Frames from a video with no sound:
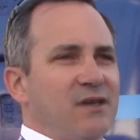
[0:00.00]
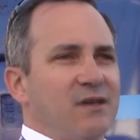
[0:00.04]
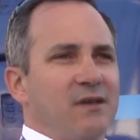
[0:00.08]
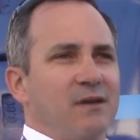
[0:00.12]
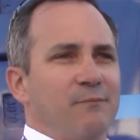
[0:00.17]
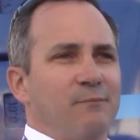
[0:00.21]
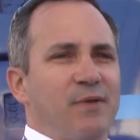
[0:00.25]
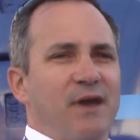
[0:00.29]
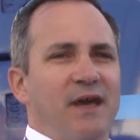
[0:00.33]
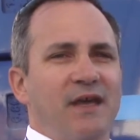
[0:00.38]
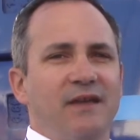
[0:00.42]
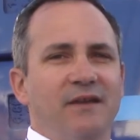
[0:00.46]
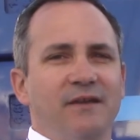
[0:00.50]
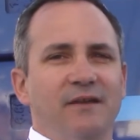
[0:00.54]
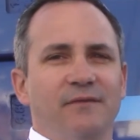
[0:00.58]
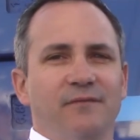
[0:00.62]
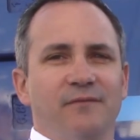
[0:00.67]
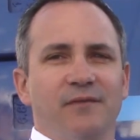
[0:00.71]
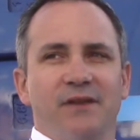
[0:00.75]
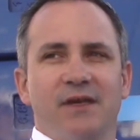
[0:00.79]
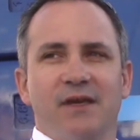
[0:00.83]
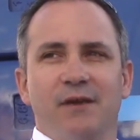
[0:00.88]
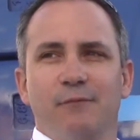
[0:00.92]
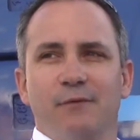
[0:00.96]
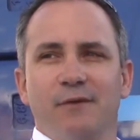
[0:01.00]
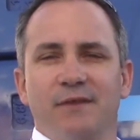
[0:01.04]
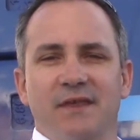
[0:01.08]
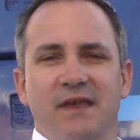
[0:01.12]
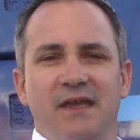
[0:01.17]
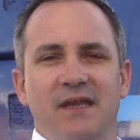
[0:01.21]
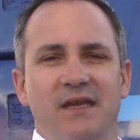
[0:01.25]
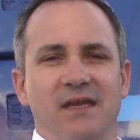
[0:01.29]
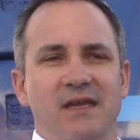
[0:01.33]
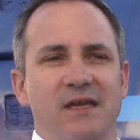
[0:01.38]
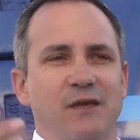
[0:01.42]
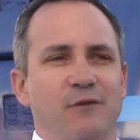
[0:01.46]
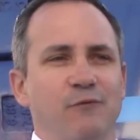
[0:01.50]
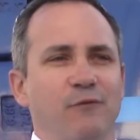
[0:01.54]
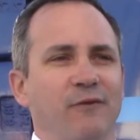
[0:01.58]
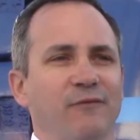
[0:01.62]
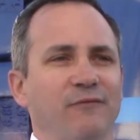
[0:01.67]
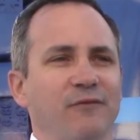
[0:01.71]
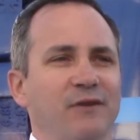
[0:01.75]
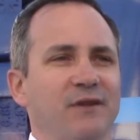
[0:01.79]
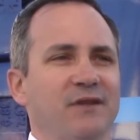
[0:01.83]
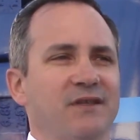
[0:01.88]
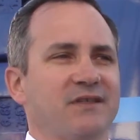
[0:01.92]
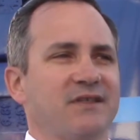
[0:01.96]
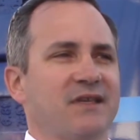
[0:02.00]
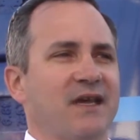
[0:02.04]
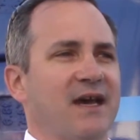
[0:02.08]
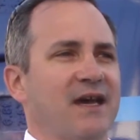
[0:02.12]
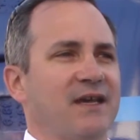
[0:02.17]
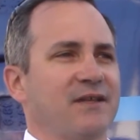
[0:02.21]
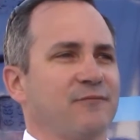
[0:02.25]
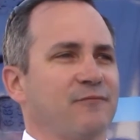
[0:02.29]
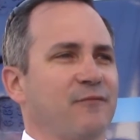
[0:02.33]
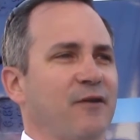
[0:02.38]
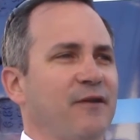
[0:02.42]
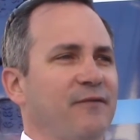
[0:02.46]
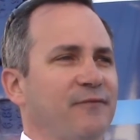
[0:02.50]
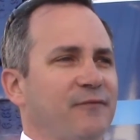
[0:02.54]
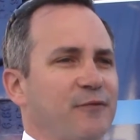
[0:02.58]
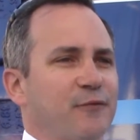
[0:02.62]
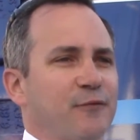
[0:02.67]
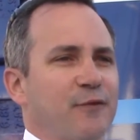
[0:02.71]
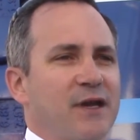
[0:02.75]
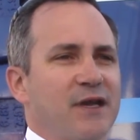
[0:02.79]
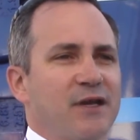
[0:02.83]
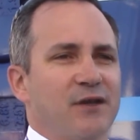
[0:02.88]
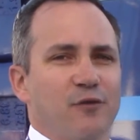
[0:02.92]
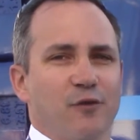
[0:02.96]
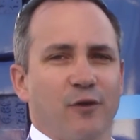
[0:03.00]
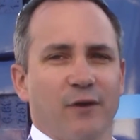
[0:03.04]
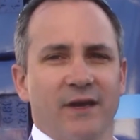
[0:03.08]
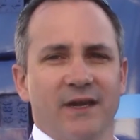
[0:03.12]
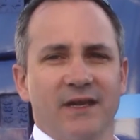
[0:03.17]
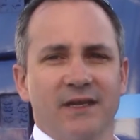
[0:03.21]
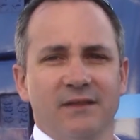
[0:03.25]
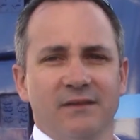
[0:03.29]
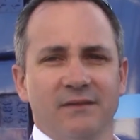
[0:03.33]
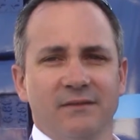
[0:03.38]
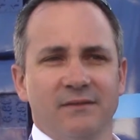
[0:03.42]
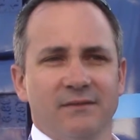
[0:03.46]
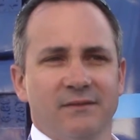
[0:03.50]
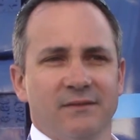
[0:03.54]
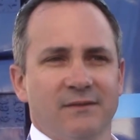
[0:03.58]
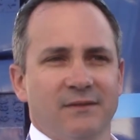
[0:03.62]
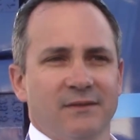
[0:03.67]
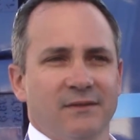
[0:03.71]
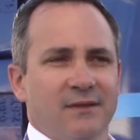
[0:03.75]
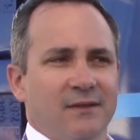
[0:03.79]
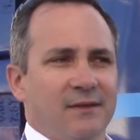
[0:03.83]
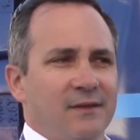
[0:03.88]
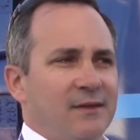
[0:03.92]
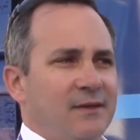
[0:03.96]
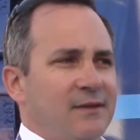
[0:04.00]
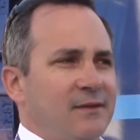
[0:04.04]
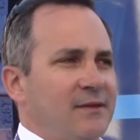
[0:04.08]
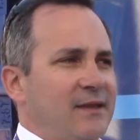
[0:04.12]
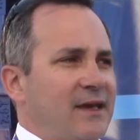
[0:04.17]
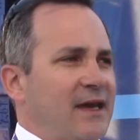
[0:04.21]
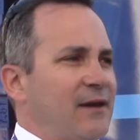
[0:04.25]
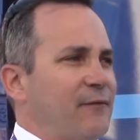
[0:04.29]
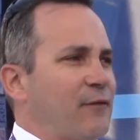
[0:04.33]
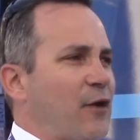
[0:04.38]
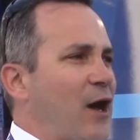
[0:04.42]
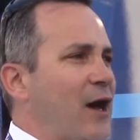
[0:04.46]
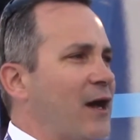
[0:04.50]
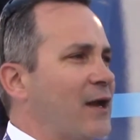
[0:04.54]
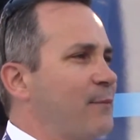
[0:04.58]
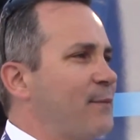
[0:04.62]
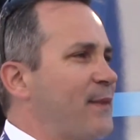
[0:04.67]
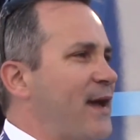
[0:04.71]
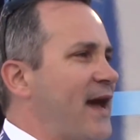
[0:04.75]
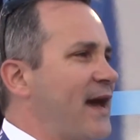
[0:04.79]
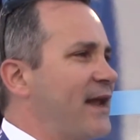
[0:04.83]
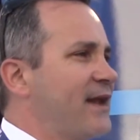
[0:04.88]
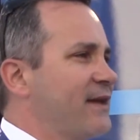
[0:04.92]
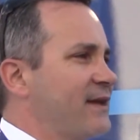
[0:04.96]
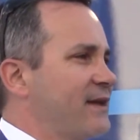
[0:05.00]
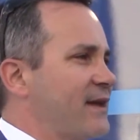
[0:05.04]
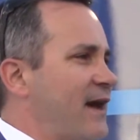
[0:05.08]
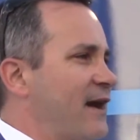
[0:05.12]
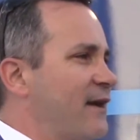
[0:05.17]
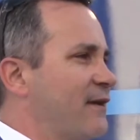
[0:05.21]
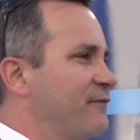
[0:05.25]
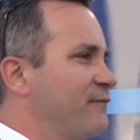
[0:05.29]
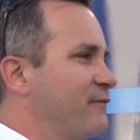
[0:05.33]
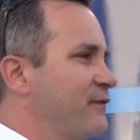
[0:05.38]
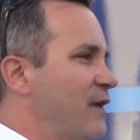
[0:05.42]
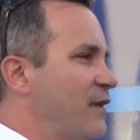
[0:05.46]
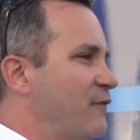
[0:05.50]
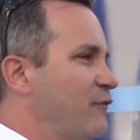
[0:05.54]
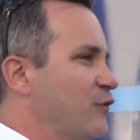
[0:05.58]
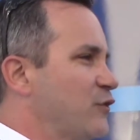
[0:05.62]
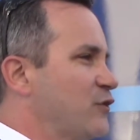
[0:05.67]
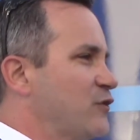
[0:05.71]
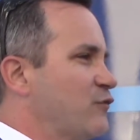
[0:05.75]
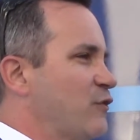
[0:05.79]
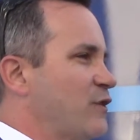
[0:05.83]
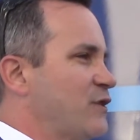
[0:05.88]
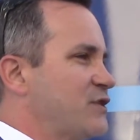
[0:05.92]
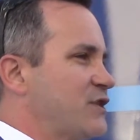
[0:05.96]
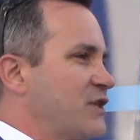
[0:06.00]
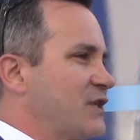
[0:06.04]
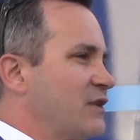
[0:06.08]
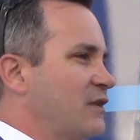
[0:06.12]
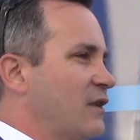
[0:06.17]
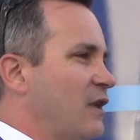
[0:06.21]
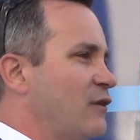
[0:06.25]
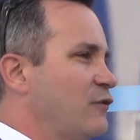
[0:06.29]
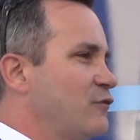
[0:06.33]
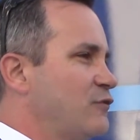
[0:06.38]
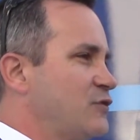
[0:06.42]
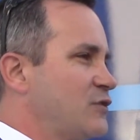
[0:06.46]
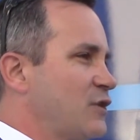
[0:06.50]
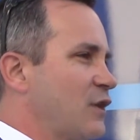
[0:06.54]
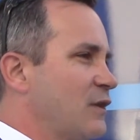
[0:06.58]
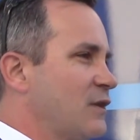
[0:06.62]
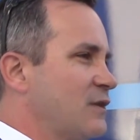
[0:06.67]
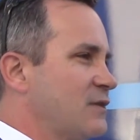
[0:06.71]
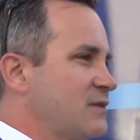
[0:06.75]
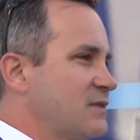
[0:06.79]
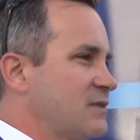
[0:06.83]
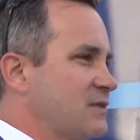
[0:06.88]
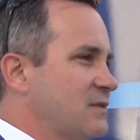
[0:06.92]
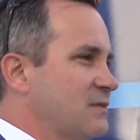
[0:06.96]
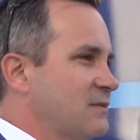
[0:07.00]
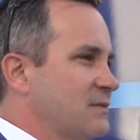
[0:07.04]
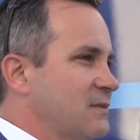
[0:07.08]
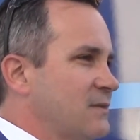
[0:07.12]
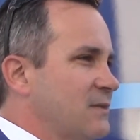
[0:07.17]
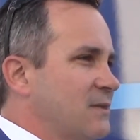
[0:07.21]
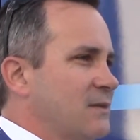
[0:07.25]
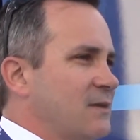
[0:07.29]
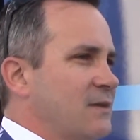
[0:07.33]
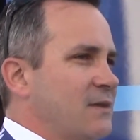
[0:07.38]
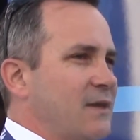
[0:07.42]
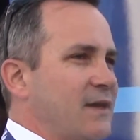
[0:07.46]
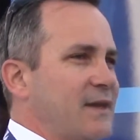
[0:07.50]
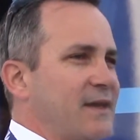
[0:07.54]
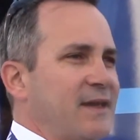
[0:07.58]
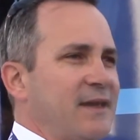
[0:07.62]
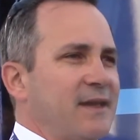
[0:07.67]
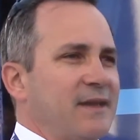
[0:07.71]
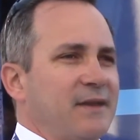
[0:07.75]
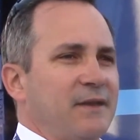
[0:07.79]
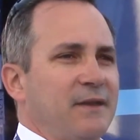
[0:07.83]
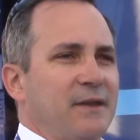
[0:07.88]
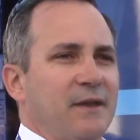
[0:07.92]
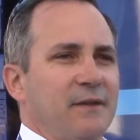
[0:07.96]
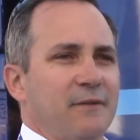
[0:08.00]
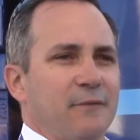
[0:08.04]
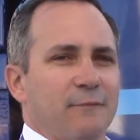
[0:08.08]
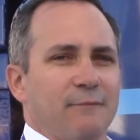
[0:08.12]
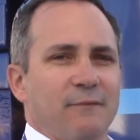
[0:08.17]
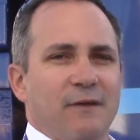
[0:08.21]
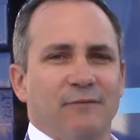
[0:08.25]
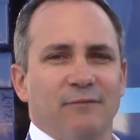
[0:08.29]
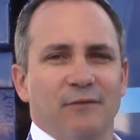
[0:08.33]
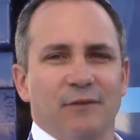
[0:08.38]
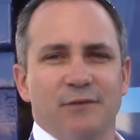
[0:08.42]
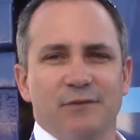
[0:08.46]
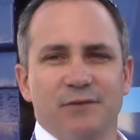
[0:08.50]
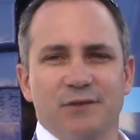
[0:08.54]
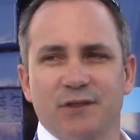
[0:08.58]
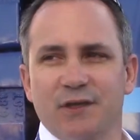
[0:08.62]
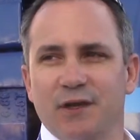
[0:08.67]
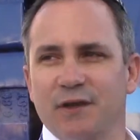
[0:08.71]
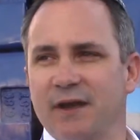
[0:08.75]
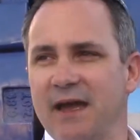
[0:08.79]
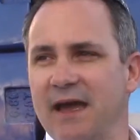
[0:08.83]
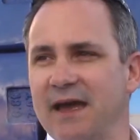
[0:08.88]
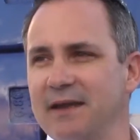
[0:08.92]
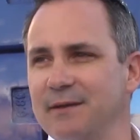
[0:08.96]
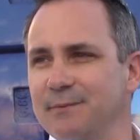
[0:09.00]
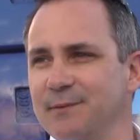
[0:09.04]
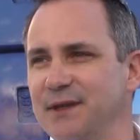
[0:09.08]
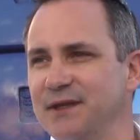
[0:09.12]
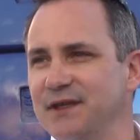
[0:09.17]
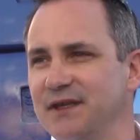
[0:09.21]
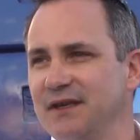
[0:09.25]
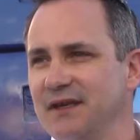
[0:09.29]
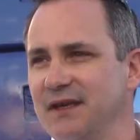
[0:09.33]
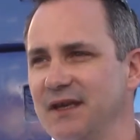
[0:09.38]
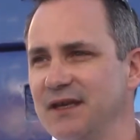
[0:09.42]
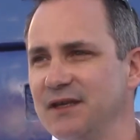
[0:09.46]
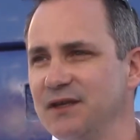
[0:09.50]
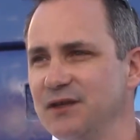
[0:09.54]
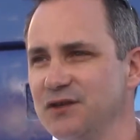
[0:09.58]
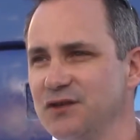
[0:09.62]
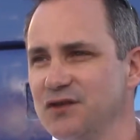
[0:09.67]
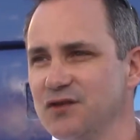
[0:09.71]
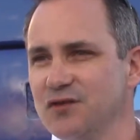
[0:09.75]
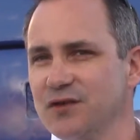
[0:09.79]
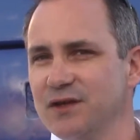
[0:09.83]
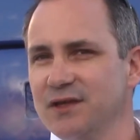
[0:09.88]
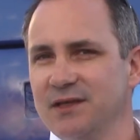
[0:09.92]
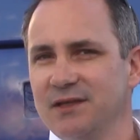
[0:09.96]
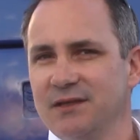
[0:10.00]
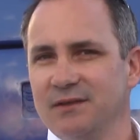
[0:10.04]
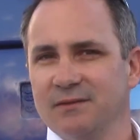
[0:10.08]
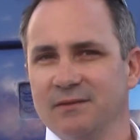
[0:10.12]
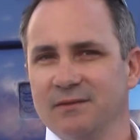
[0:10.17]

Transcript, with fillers: competitively with any equivalent size rough terrain crane. They have automatic out of level switching load charts. Again, another revolutionary item in the industry.